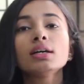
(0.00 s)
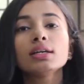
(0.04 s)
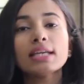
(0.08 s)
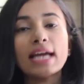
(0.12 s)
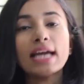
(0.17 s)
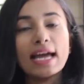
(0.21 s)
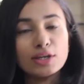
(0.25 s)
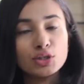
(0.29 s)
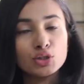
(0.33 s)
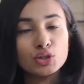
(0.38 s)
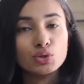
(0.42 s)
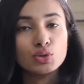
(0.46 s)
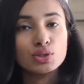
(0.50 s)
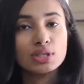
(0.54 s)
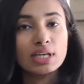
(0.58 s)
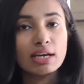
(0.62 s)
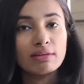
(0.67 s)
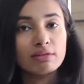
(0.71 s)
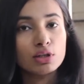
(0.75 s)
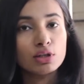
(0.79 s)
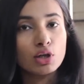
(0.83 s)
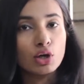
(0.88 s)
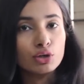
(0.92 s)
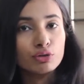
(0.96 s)
cashews
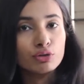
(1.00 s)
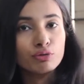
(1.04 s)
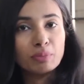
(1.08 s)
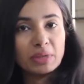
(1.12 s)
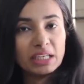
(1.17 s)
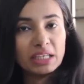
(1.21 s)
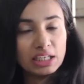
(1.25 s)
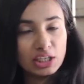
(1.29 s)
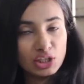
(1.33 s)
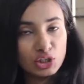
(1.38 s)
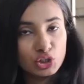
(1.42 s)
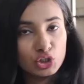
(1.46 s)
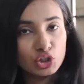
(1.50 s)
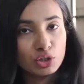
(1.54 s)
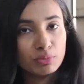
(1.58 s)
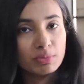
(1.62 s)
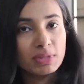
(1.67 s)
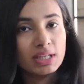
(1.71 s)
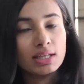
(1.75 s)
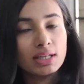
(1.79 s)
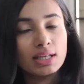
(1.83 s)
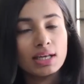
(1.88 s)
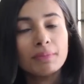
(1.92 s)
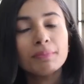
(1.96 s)
have a lot of
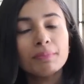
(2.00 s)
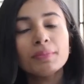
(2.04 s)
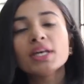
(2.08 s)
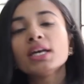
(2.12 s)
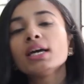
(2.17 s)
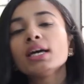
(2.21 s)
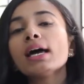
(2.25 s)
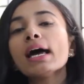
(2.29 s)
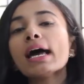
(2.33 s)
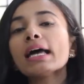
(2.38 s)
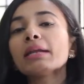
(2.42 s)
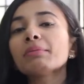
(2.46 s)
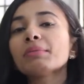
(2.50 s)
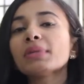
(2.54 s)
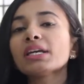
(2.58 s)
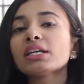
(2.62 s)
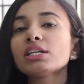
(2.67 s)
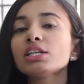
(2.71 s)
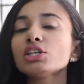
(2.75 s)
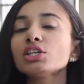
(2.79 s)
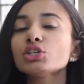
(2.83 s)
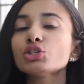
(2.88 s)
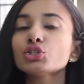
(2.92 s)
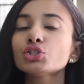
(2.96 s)
magnesium in them and
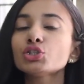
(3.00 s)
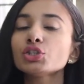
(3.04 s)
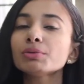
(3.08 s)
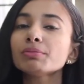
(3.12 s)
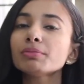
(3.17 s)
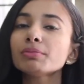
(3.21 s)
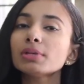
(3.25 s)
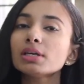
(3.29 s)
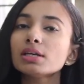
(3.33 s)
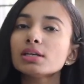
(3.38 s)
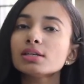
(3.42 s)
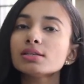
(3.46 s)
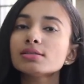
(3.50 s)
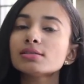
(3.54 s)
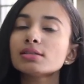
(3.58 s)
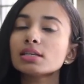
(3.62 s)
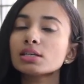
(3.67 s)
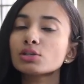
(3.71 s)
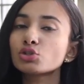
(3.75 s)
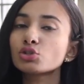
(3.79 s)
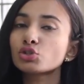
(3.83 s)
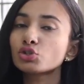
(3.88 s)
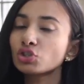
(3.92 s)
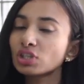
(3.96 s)
magnesium is
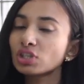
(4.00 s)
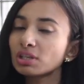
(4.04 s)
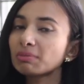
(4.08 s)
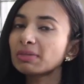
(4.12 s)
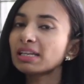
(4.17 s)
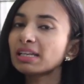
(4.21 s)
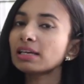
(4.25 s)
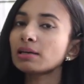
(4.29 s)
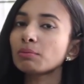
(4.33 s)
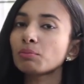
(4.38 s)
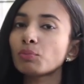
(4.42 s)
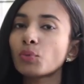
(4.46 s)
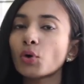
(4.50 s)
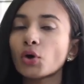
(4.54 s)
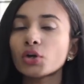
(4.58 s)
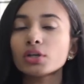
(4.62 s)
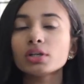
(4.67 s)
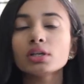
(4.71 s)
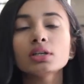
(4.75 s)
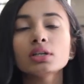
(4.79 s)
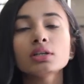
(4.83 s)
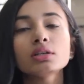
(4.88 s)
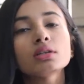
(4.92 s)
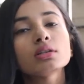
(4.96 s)
extremely
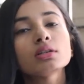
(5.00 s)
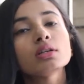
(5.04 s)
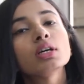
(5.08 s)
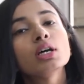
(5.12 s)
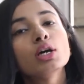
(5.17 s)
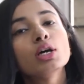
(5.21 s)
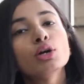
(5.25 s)
important